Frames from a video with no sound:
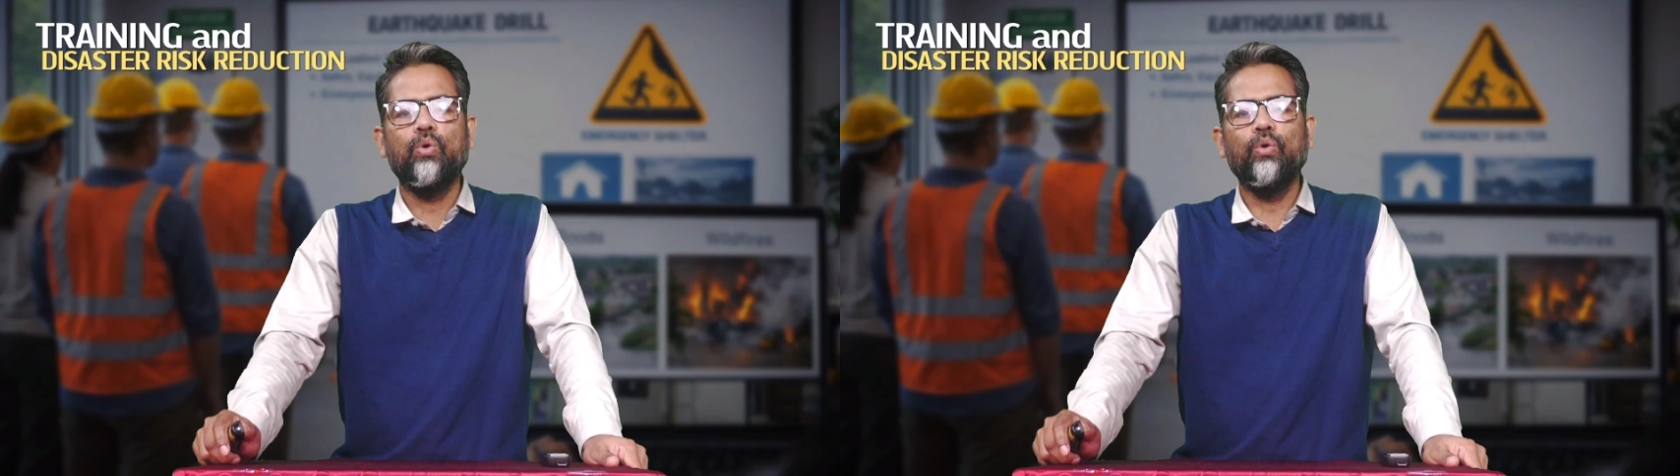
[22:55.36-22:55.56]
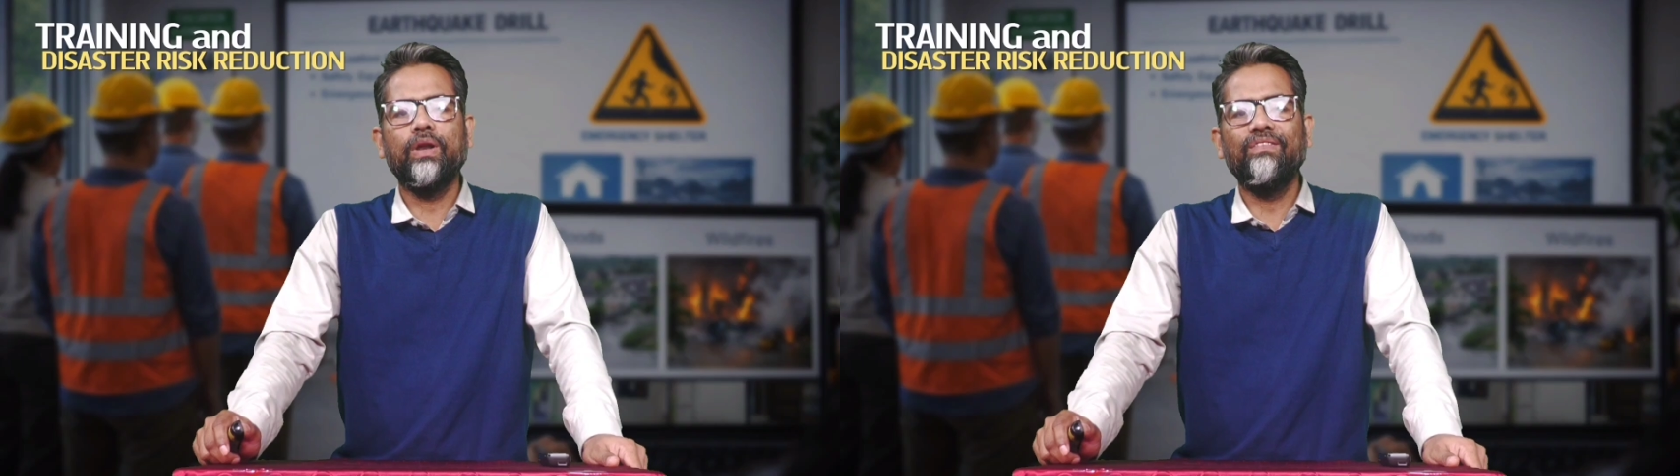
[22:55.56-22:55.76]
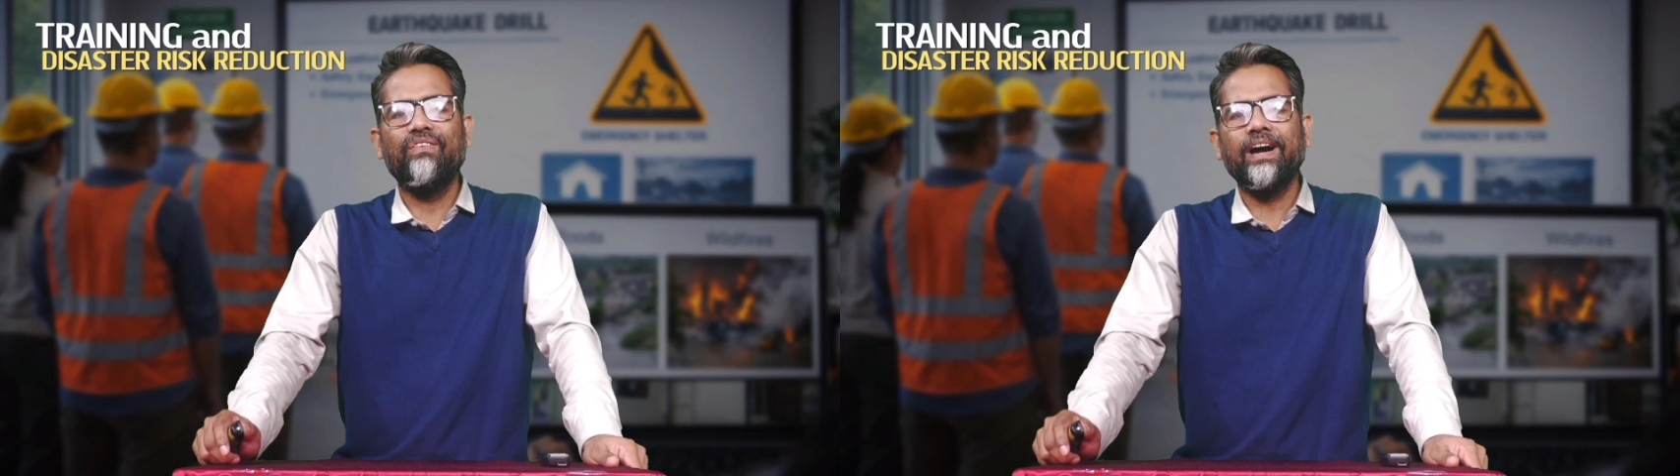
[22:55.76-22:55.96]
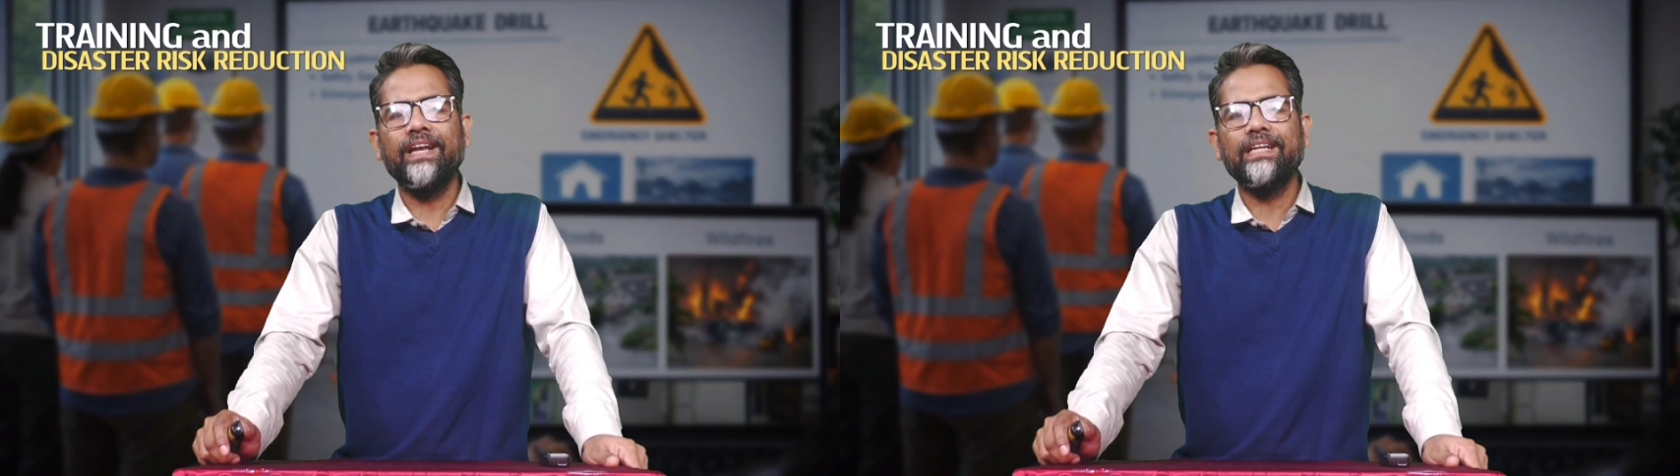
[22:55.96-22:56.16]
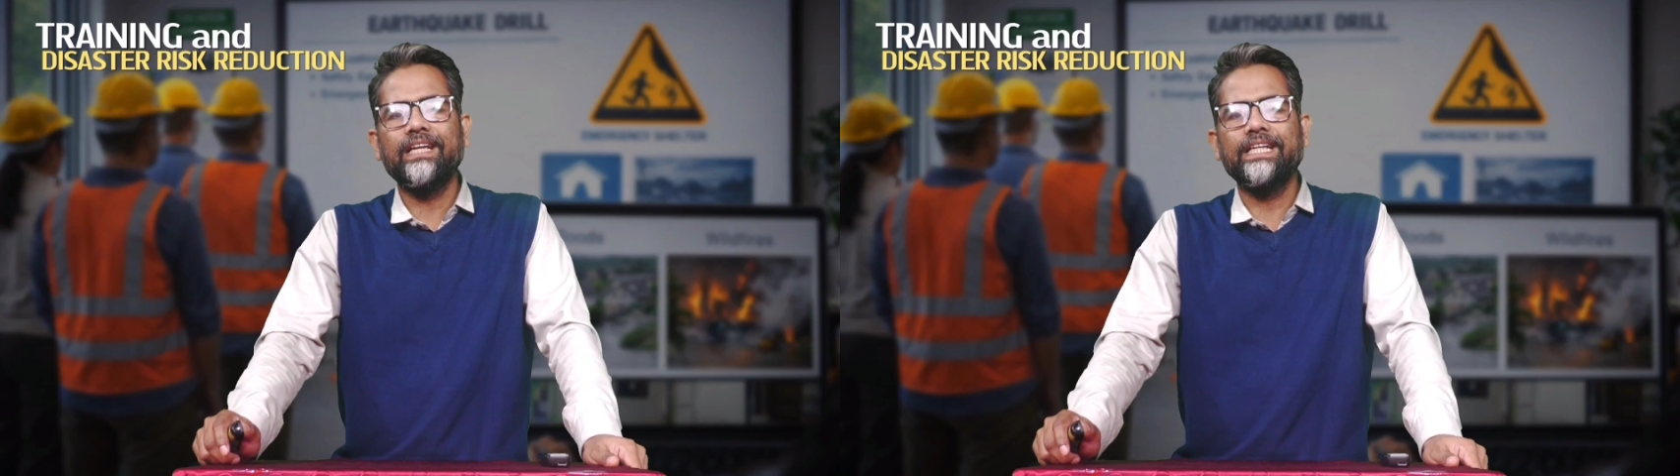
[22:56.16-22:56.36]
who
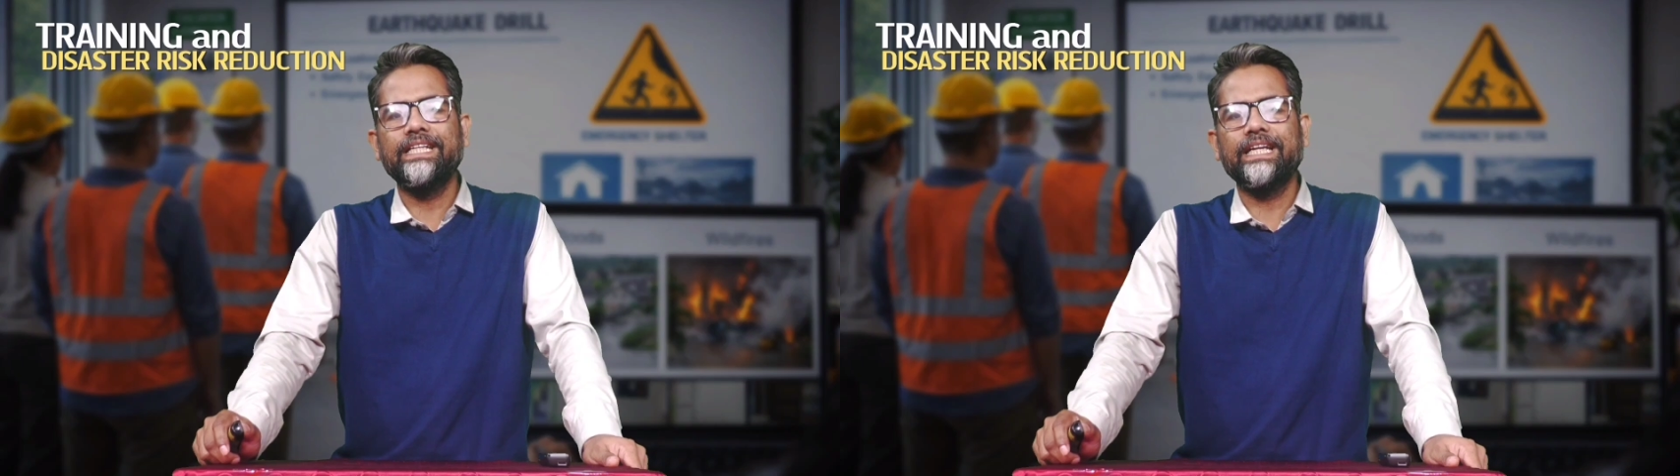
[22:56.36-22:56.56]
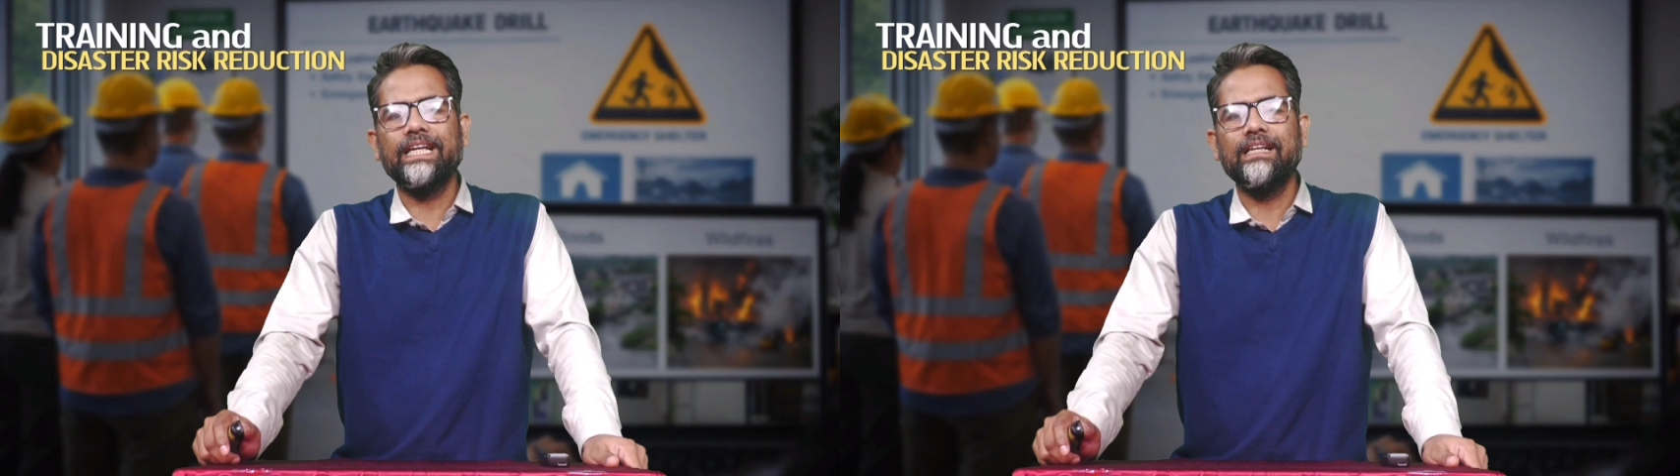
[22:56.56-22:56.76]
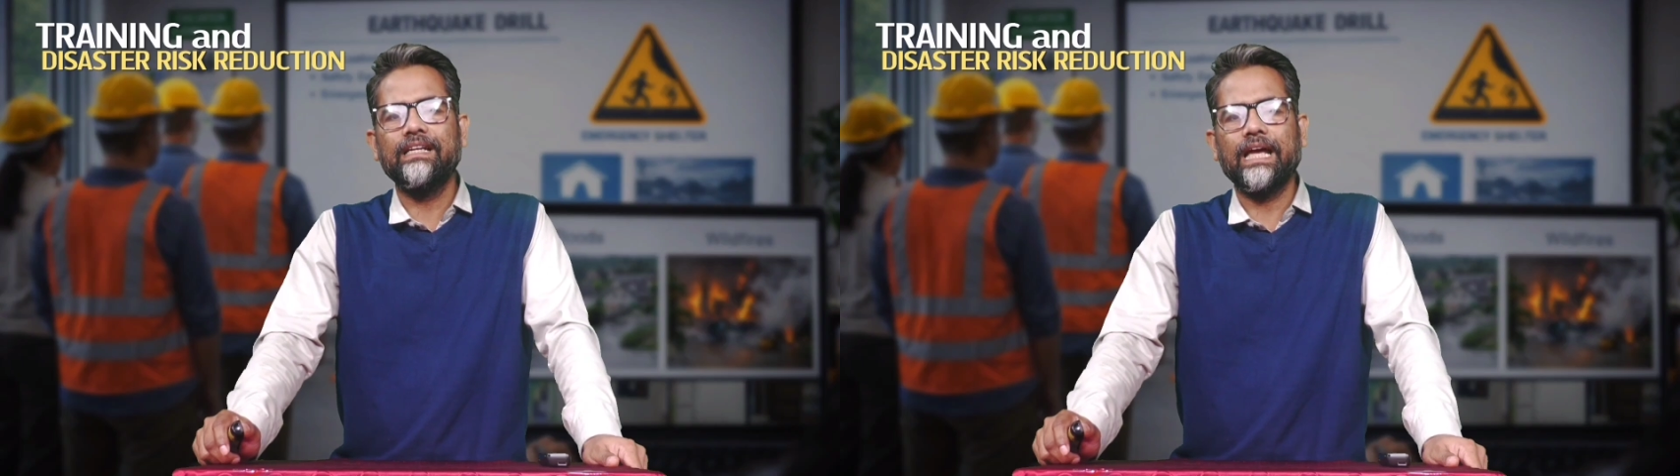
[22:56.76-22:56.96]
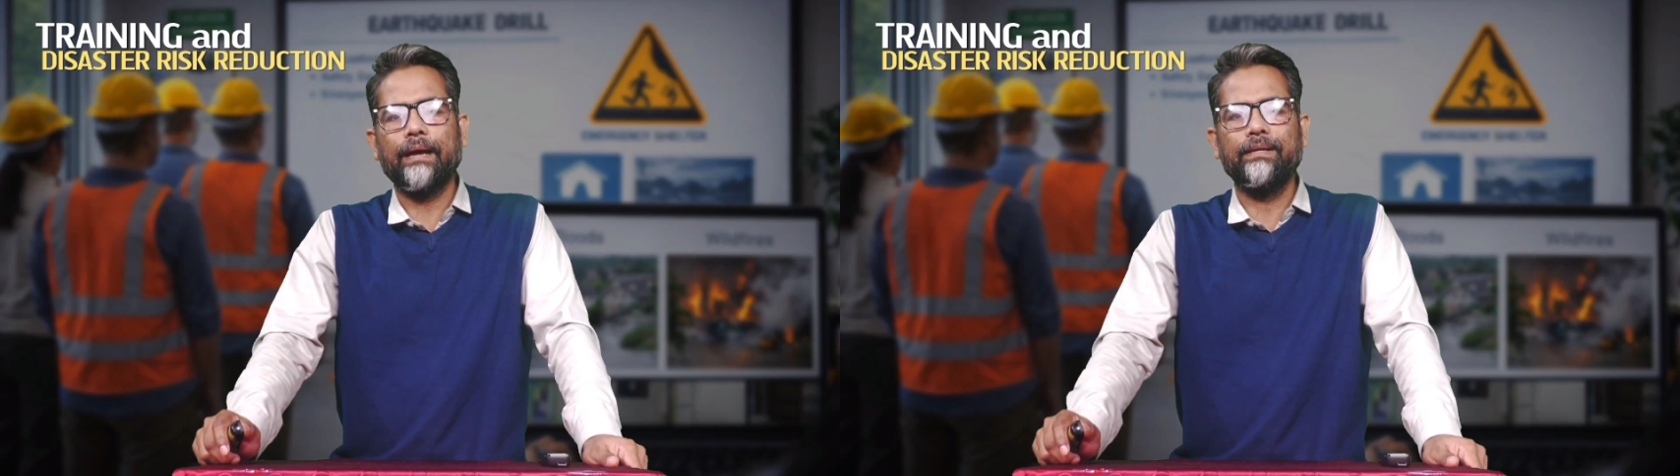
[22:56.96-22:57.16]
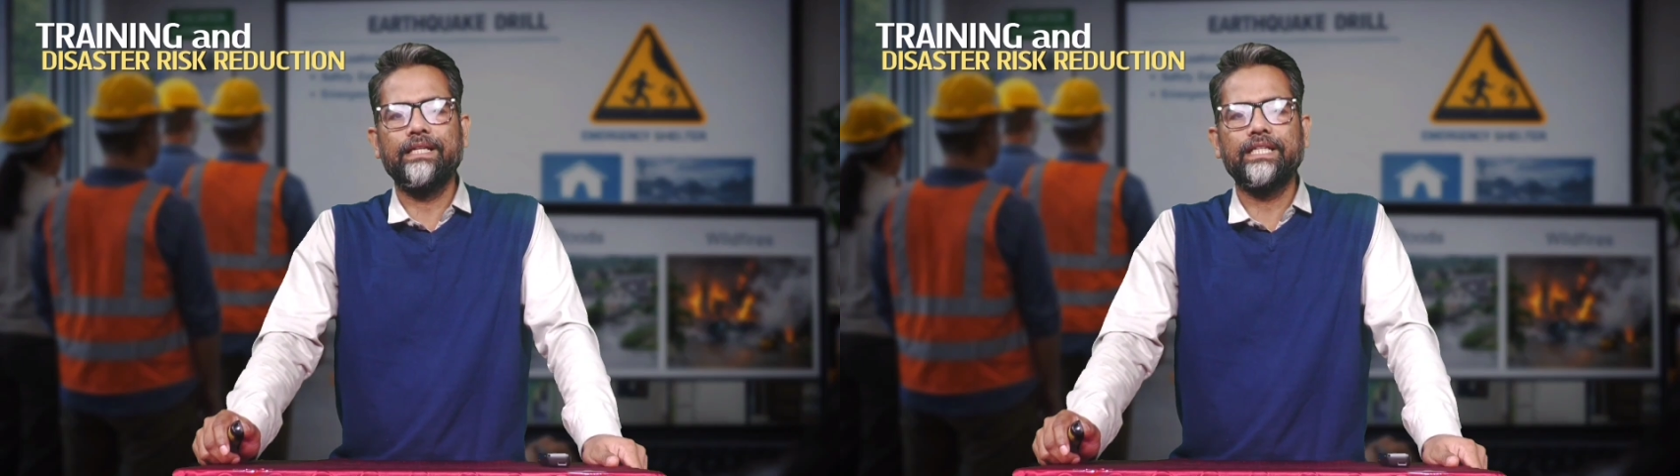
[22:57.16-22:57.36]
refine critical
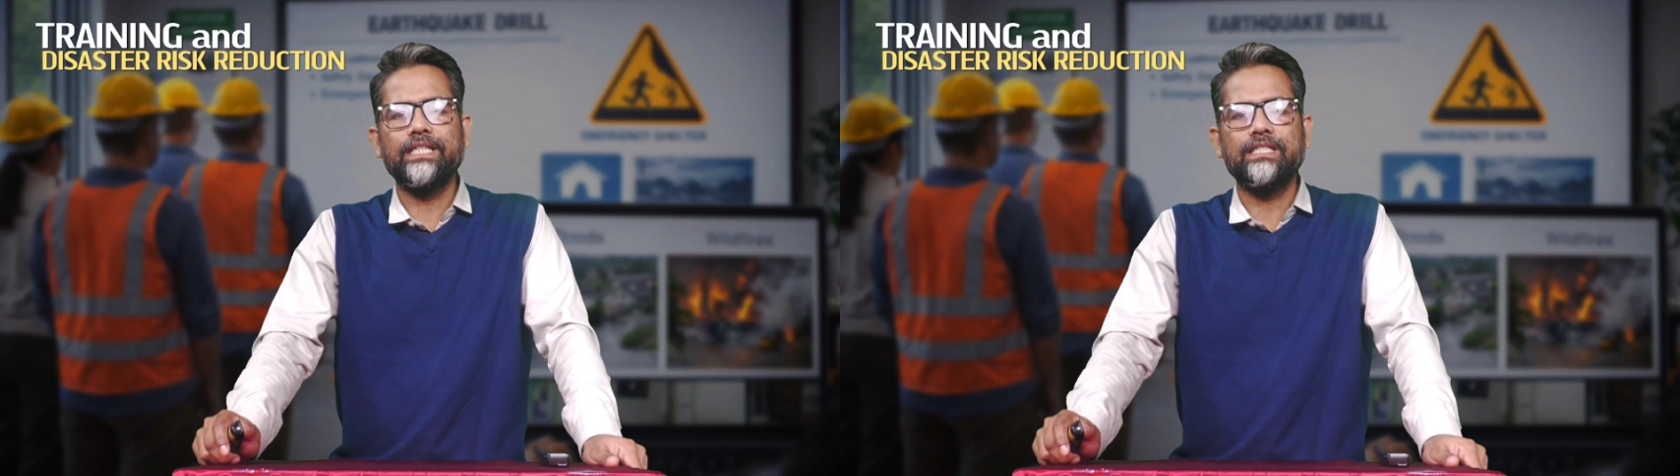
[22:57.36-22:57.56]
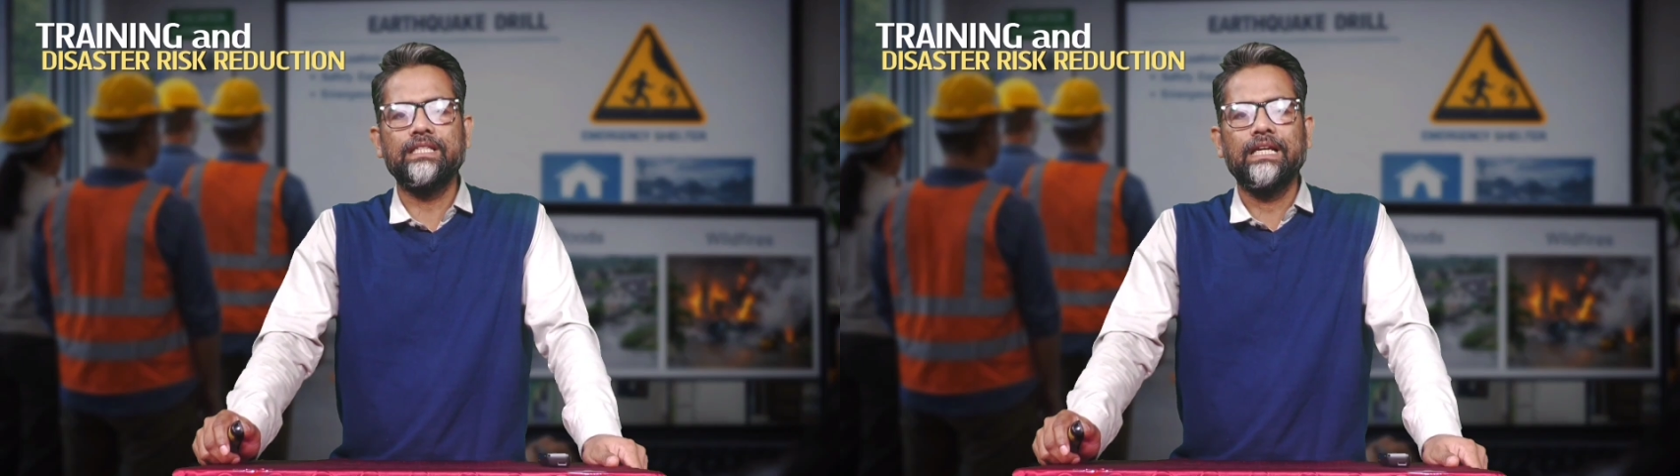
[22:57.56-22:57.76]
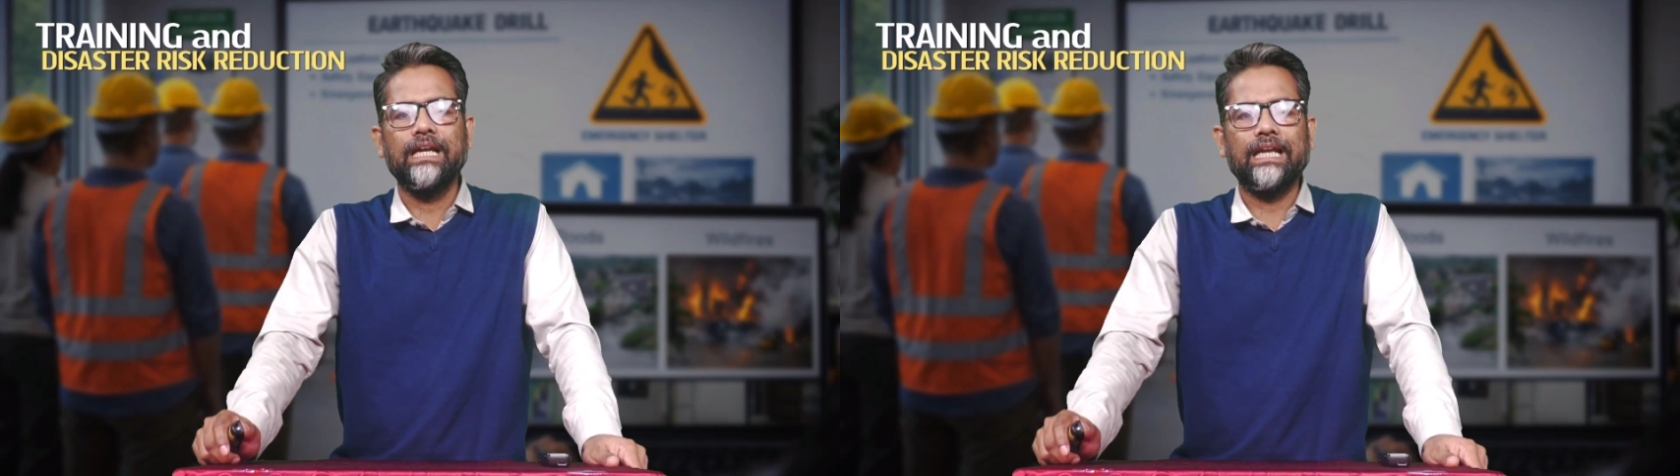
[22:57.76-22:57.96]
abilities